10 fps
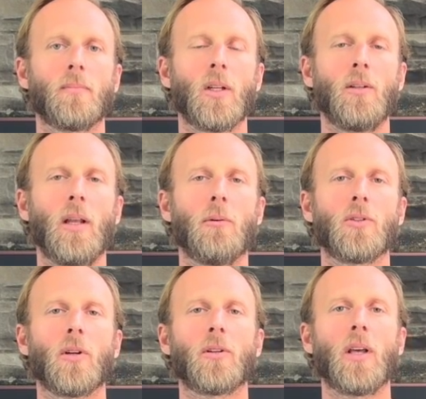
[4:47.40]
Good. now we'll
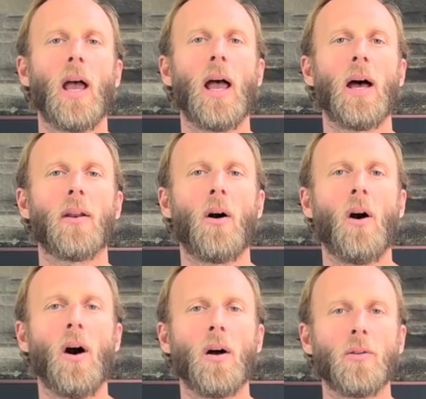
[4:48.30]
start to add
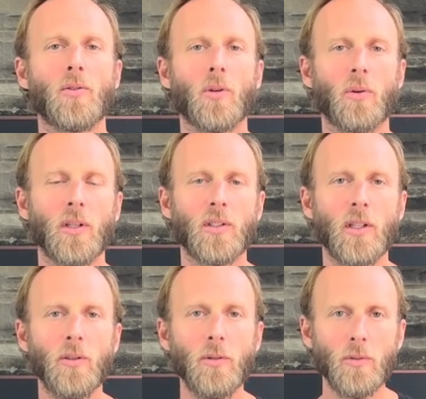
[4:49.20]
on. So
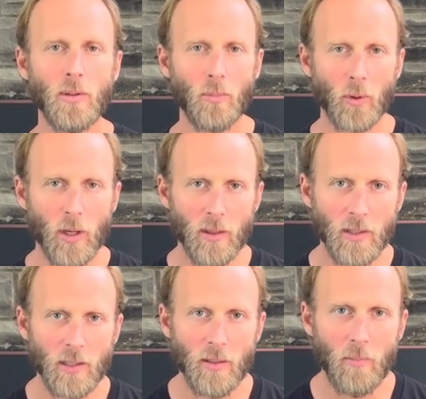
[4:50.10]
continue to breathe
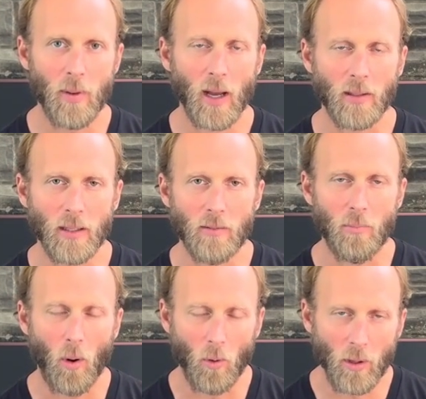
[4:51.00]
into the belly,
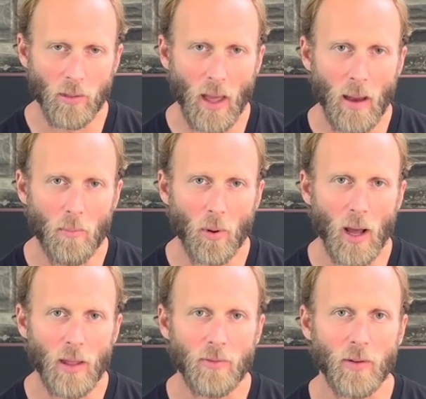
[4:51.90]
pulling that
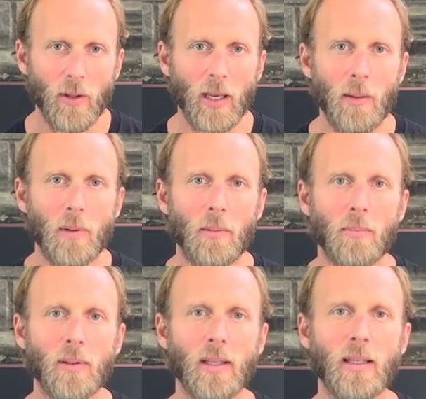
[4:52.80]
breath, filling up
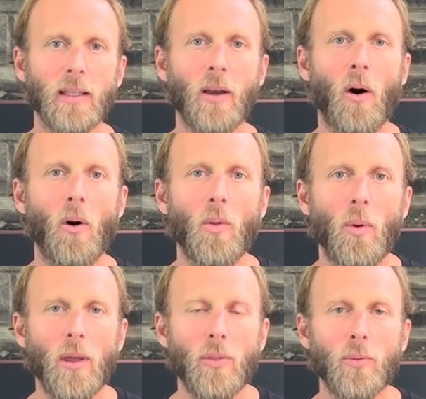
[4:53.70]
completely all the
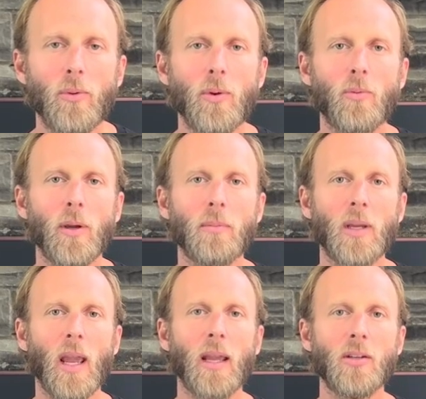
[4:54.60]
way through the rib
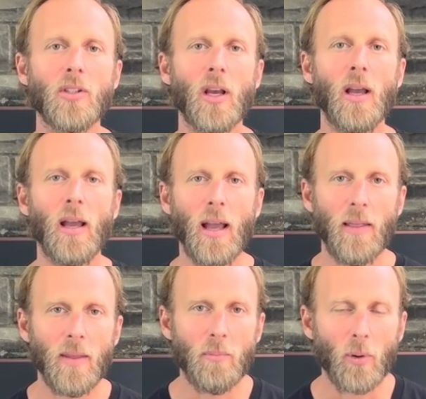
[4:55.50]
cage,
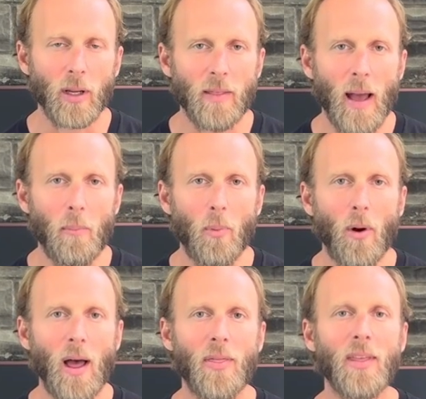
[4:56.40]
and then bringing that
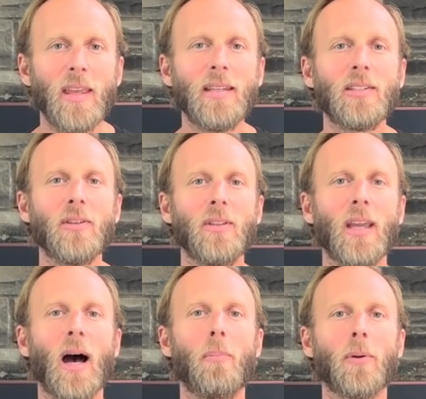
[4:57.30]
breath into the
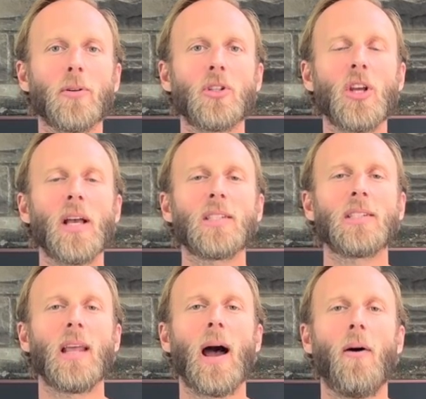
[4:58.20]
upper
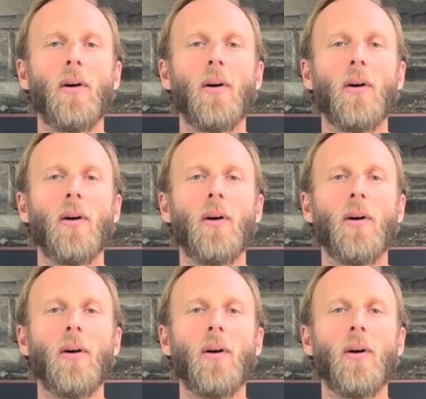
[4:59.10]
chest now,